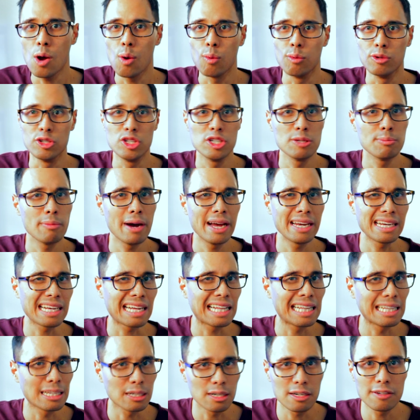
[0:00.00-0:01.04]
would you mind
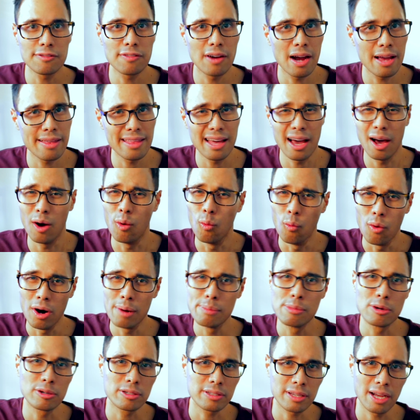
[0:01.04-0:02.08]
clarifying that one
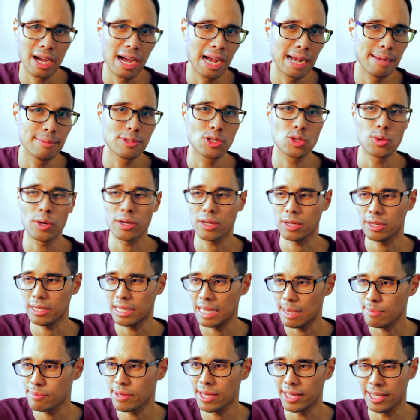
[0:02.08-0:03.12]
more time so I could
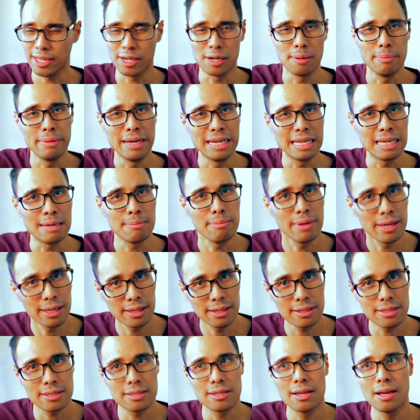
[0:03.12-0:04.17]
keep that in our meeting
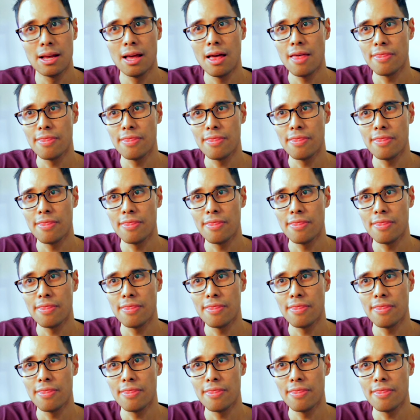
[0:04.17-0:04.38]
minutes?